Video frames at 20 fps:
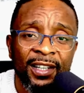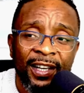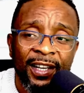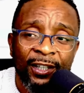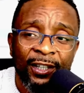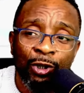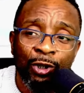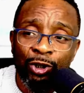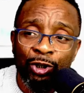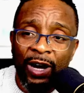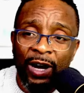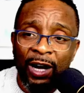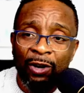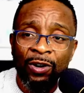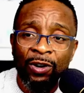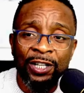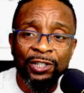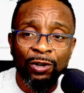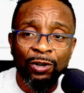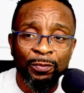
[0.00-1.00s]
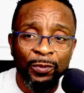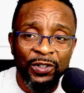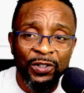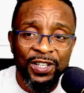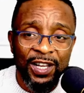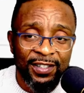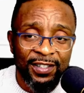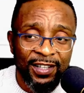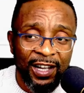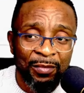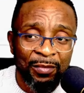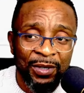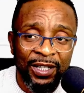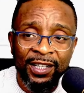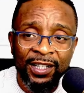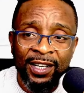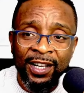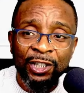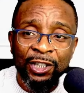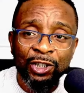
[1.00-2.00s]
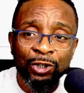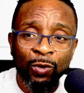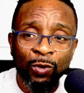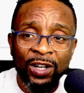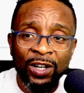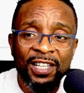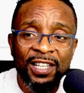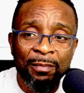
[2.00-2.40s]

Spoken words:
You are going to protest, you want a